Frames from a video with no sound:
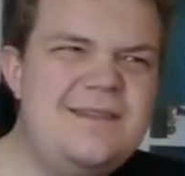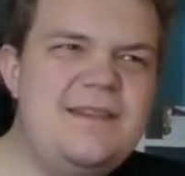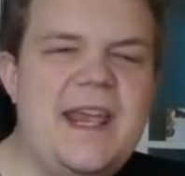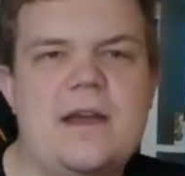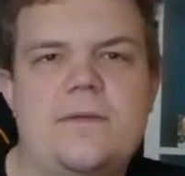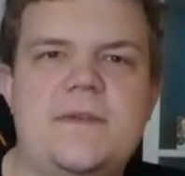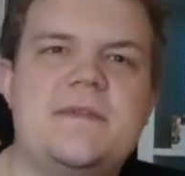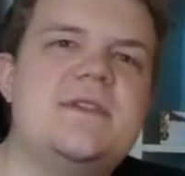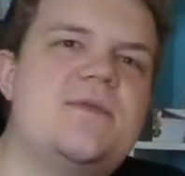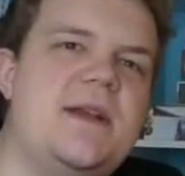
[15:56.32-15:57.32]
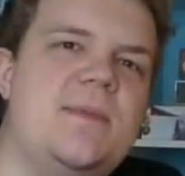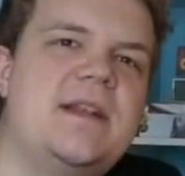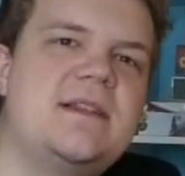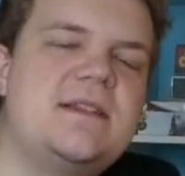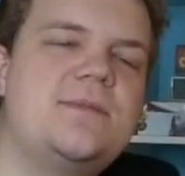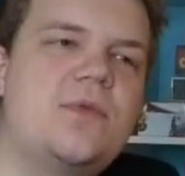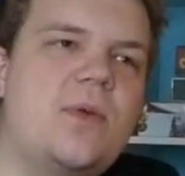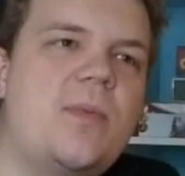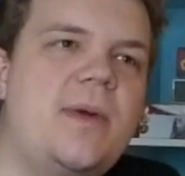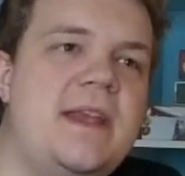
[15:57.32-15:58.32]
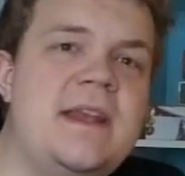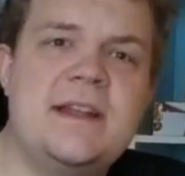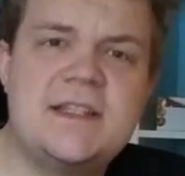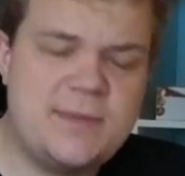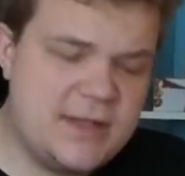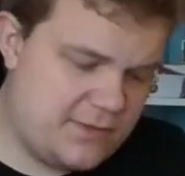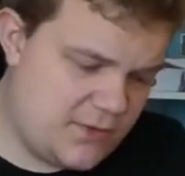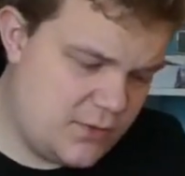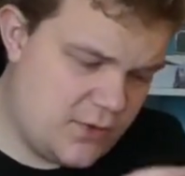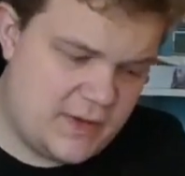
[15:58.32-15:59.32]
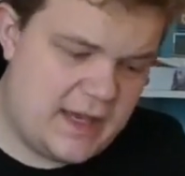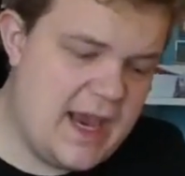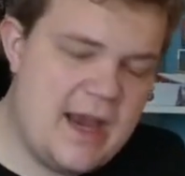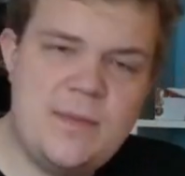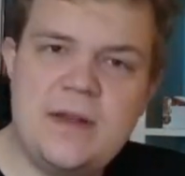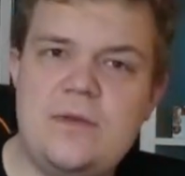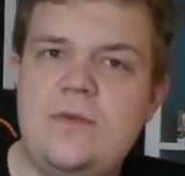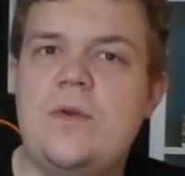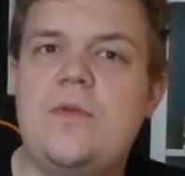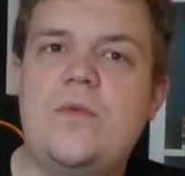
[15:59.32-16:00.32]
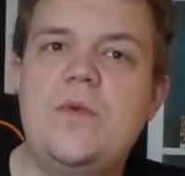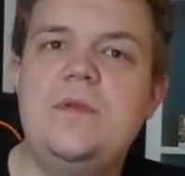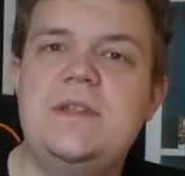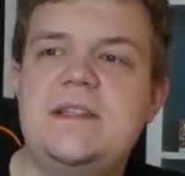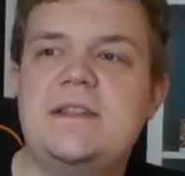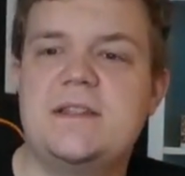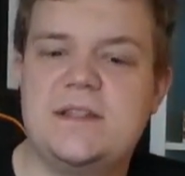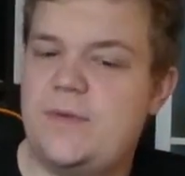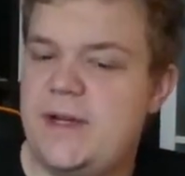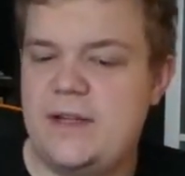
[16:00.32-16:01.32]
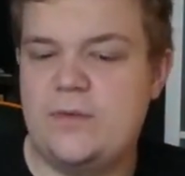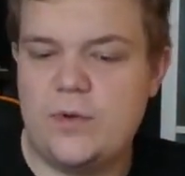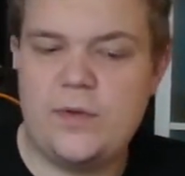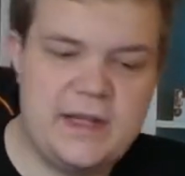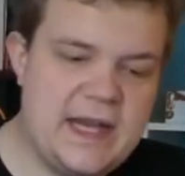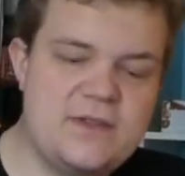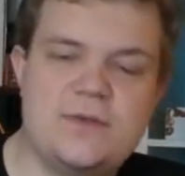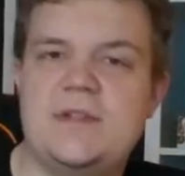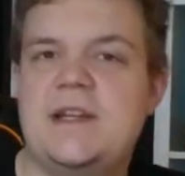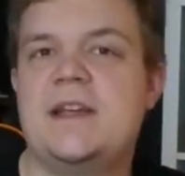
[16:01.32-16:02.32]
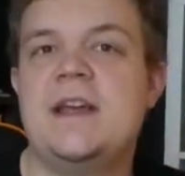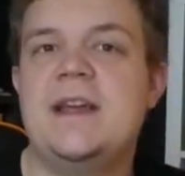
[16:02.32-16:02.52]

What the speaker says: Yeah, 15-20 minutes is probably an estimate. If you know the game and you know the rules, it's quickly you roll the dice or check.